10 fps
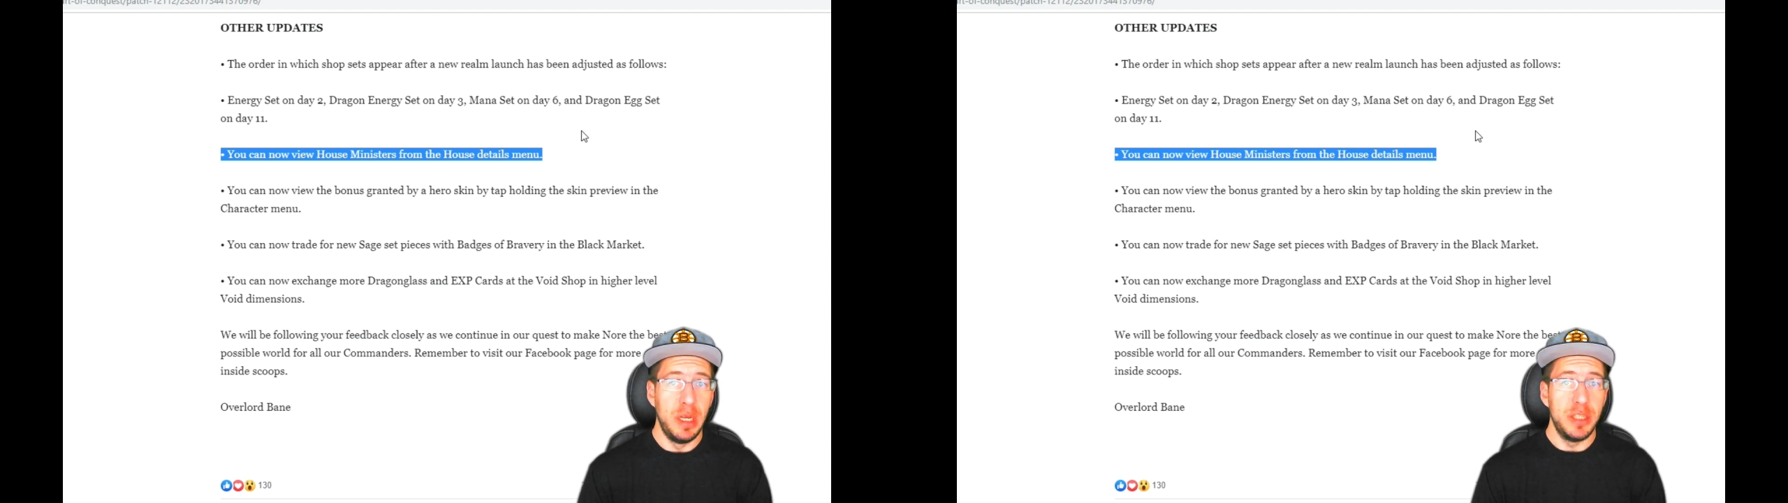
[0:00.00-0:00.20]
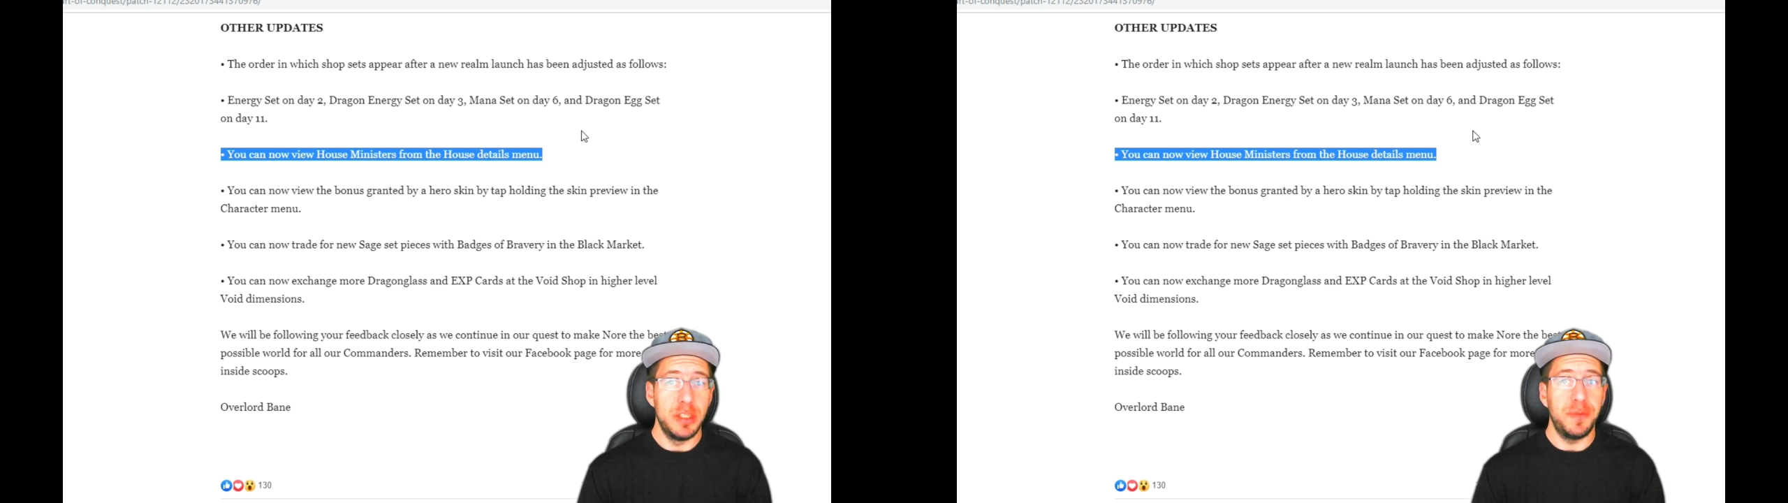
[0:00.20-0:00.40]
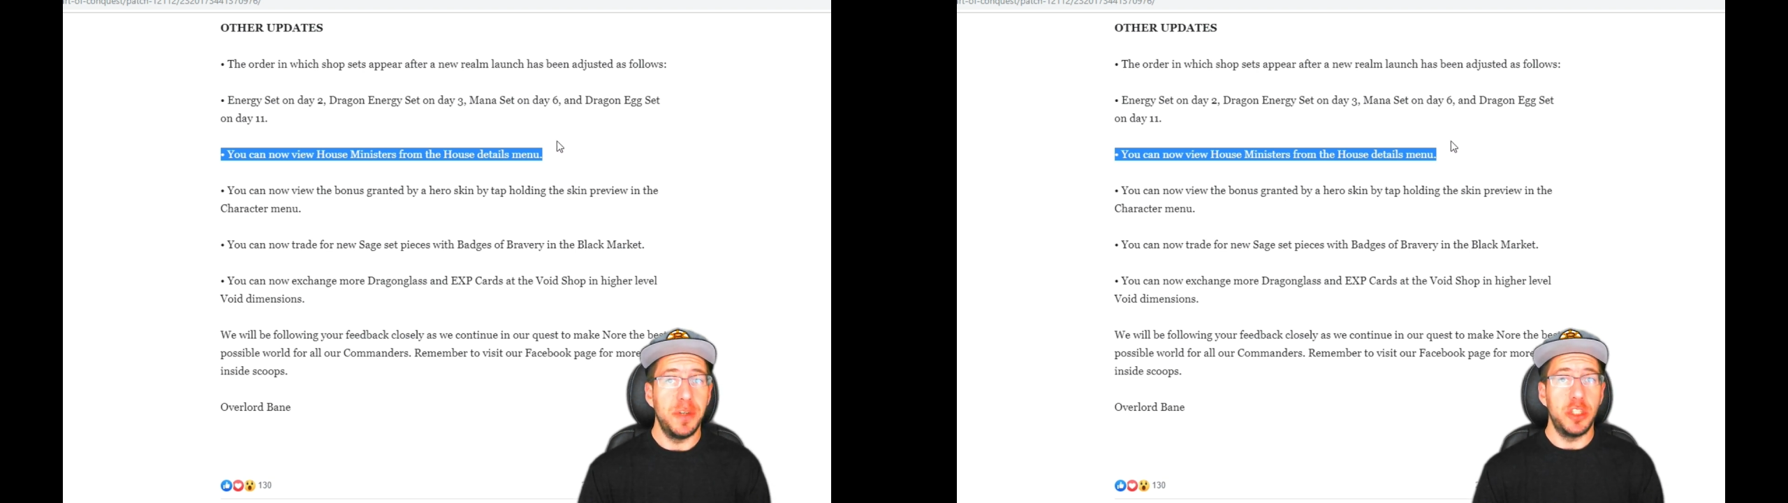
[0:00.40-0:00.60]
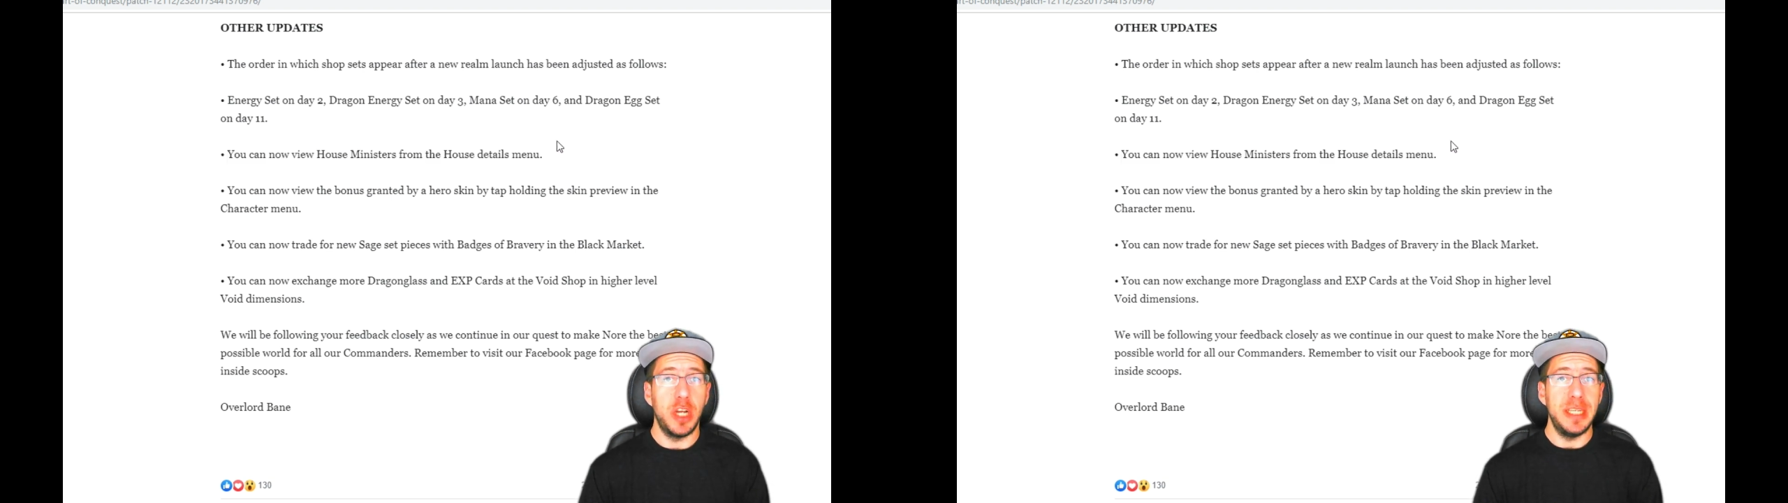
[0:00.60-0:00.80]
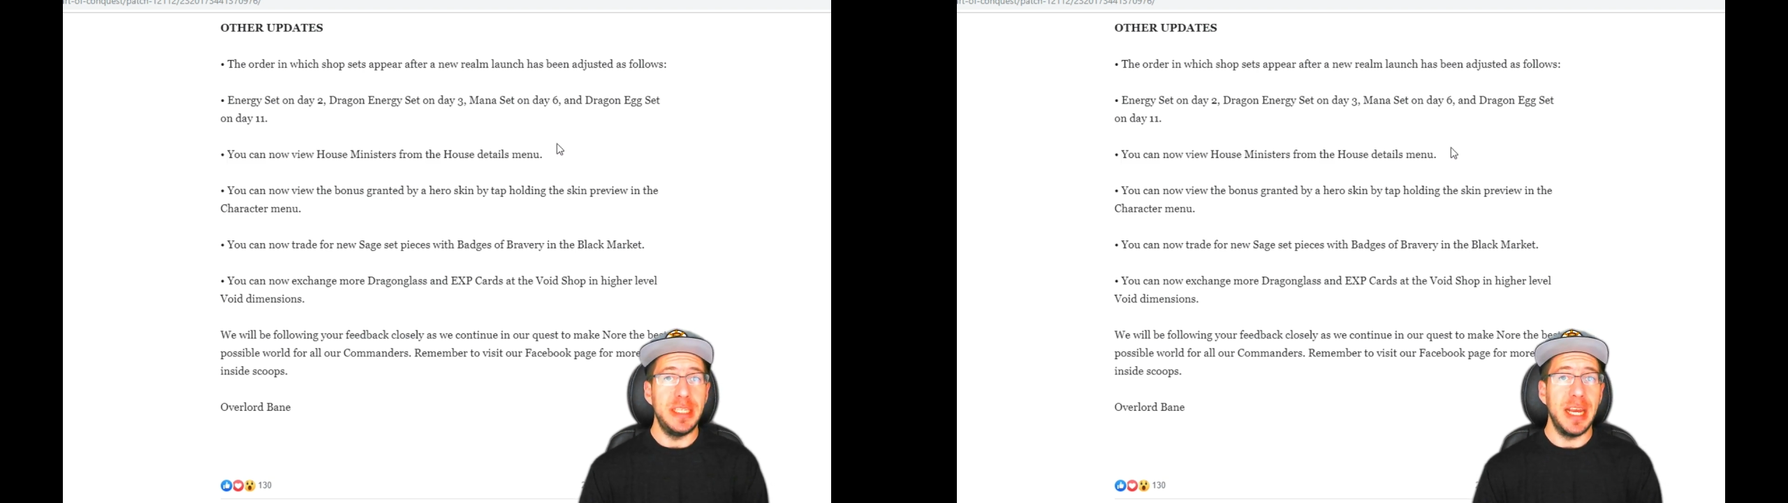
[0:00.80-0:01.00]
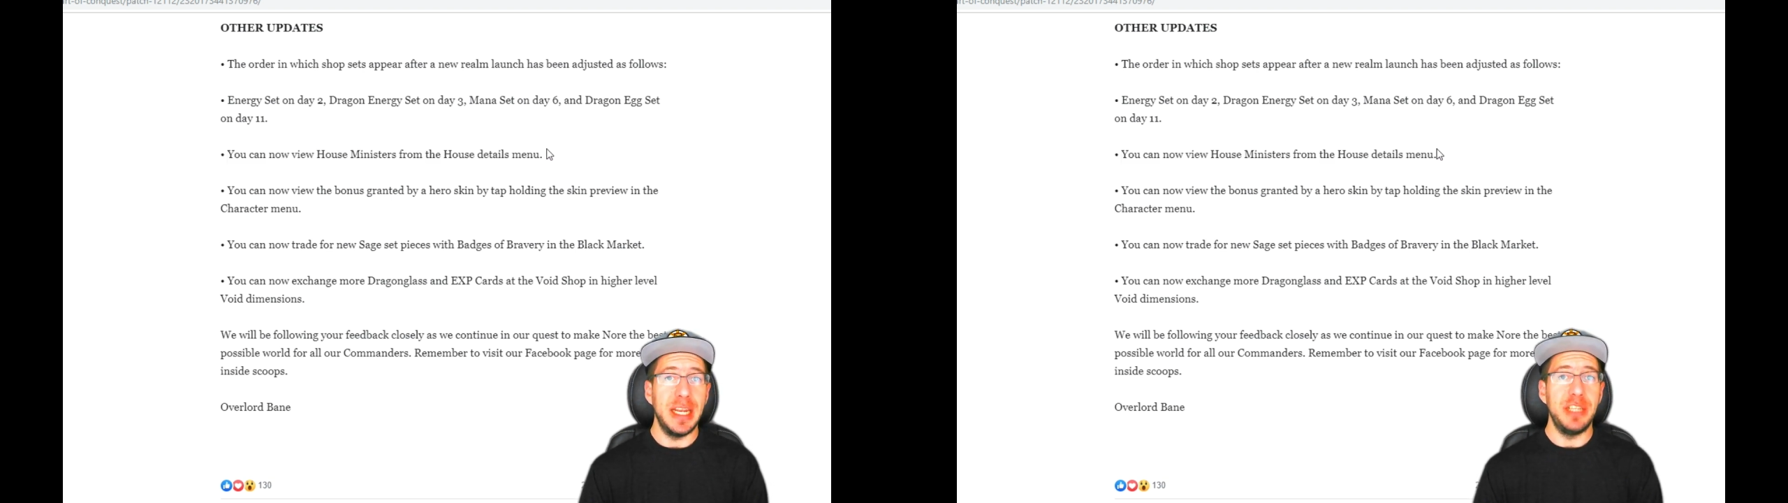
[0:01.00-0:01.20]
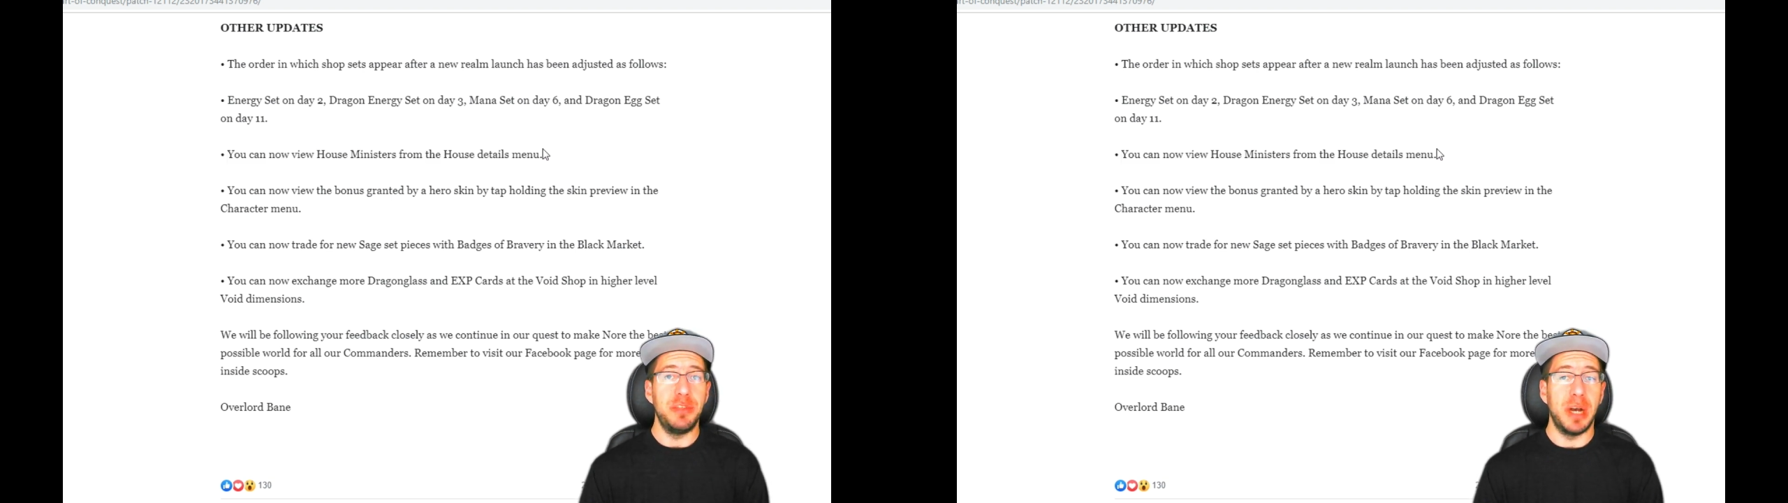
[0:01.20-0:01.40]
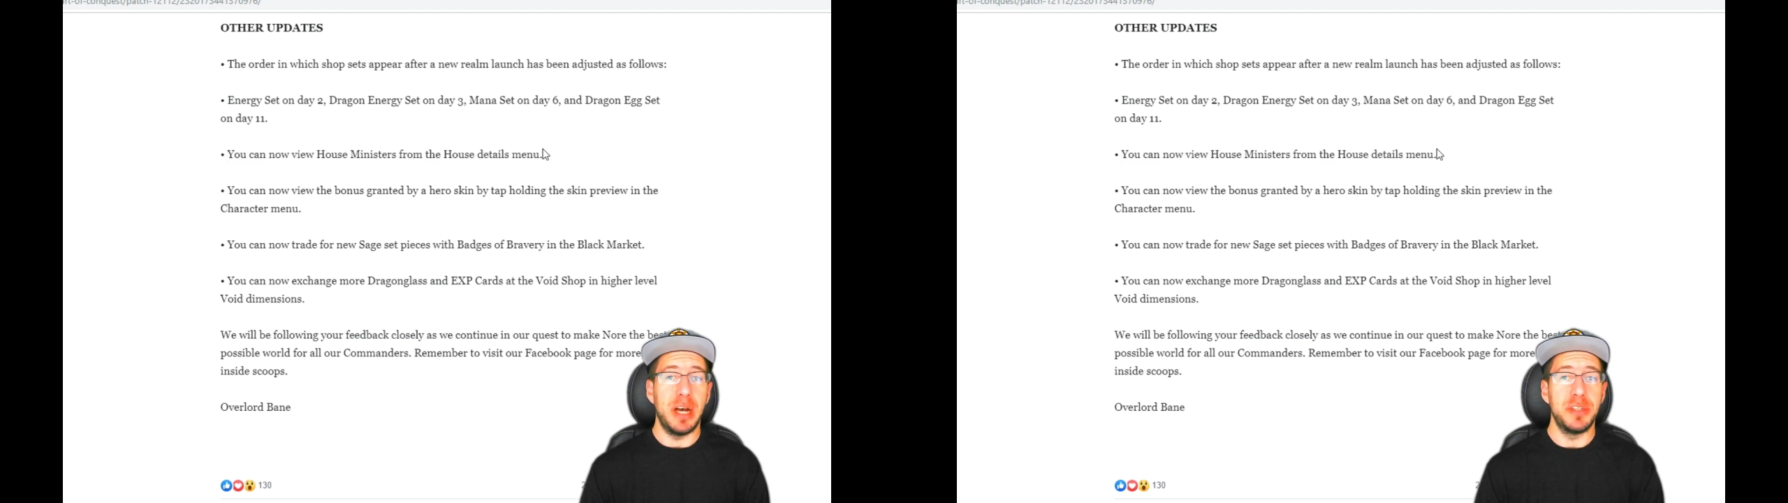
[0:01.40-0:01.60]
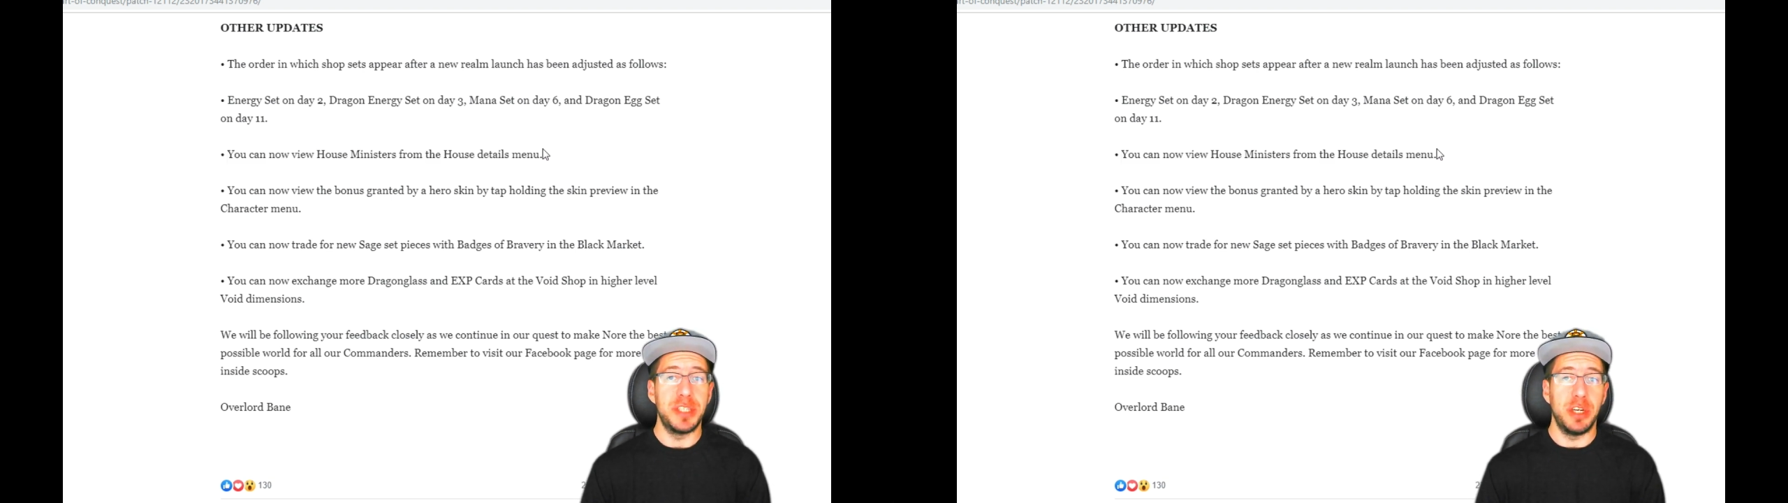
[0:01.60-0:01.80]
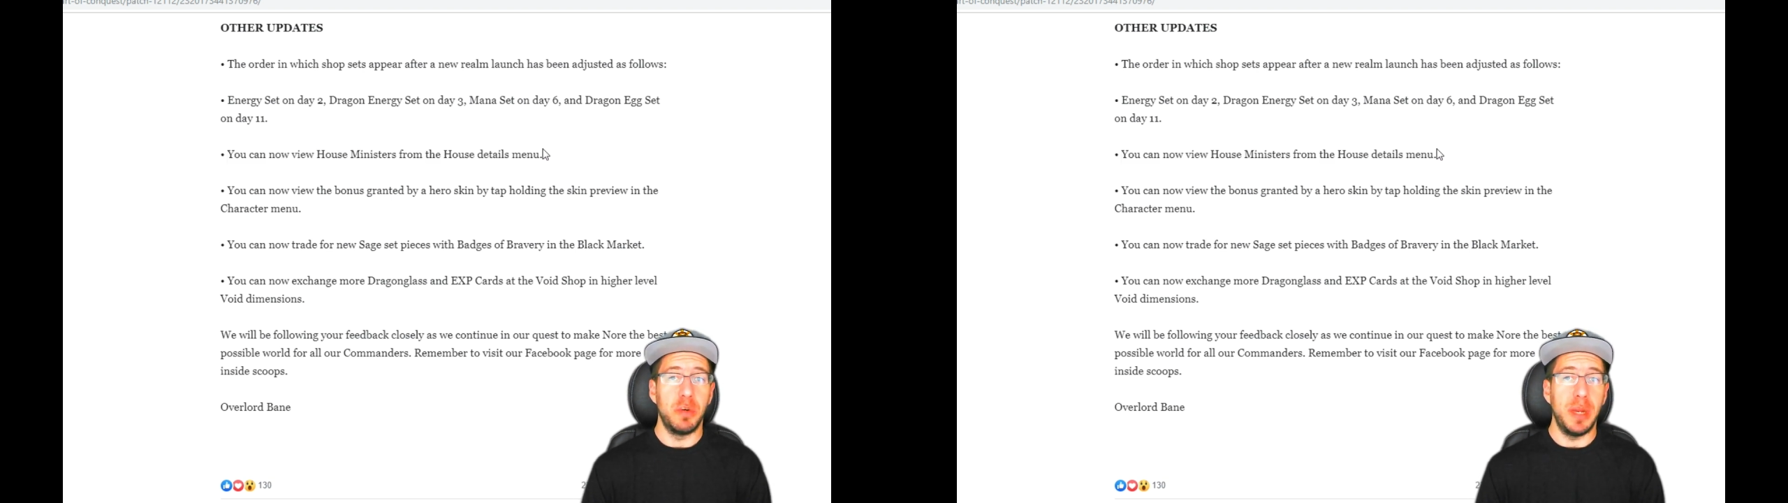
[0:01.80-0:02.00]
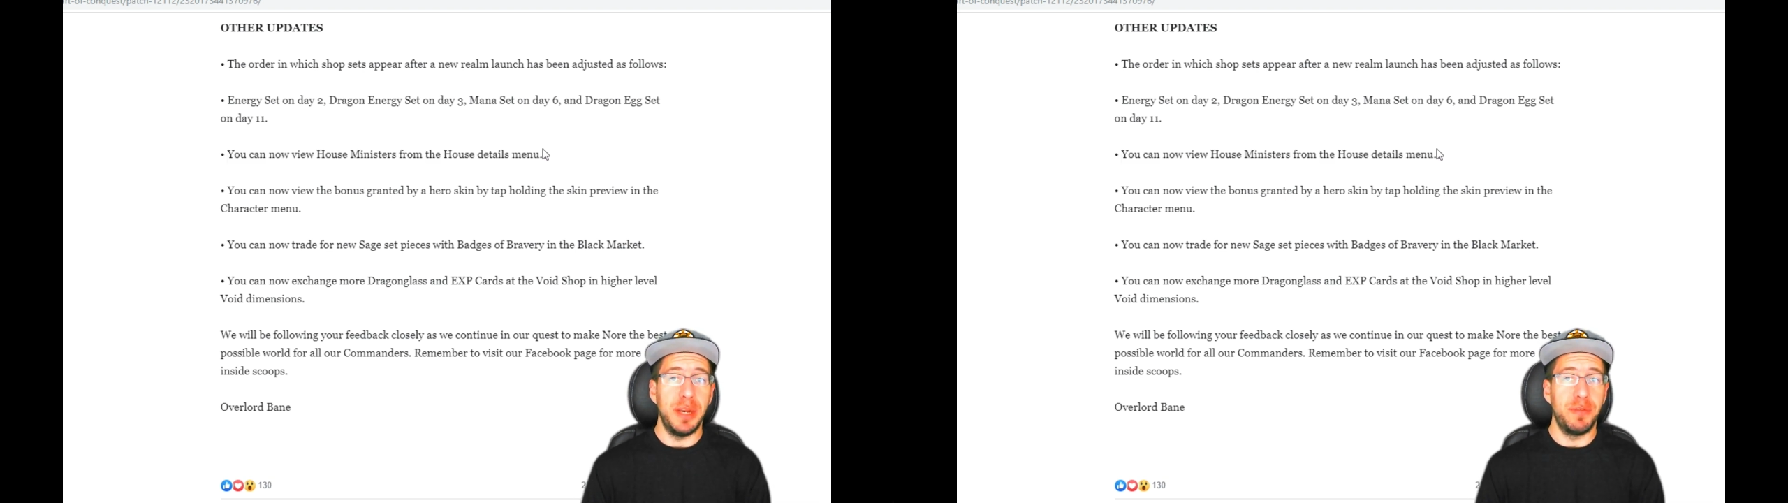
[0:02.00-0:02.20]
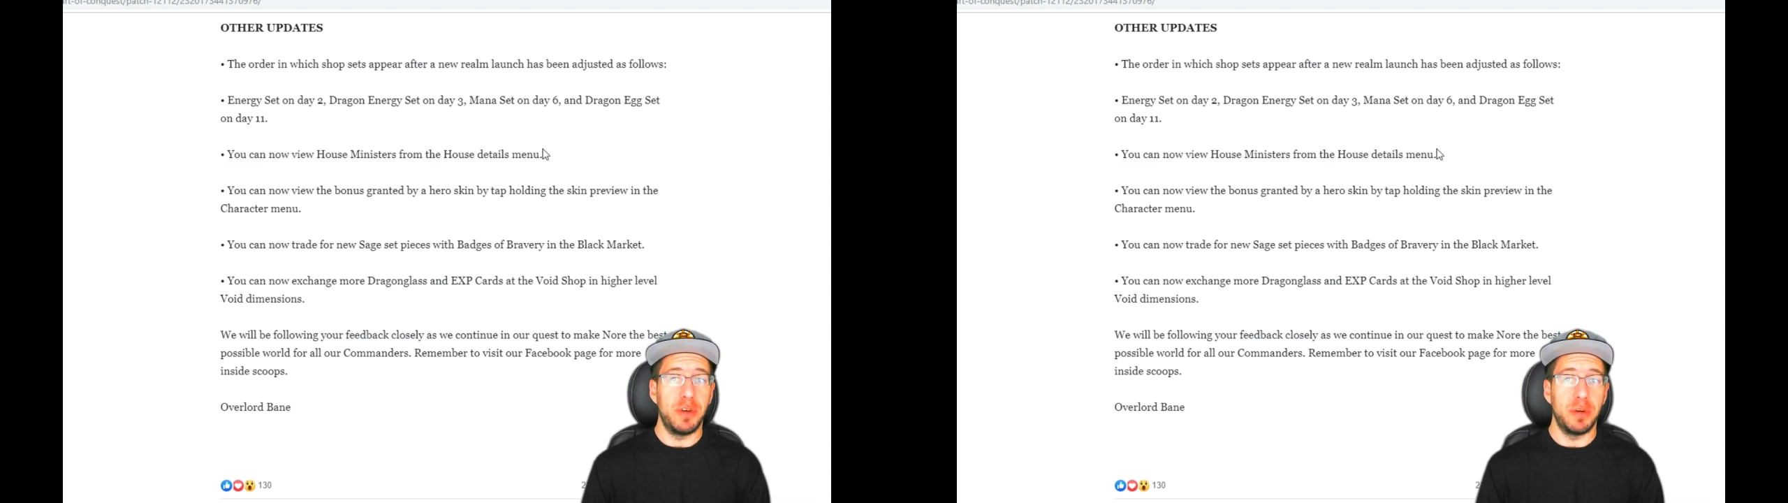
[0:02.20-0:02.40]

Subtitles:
So if you're trying to get into a house and you're waiting for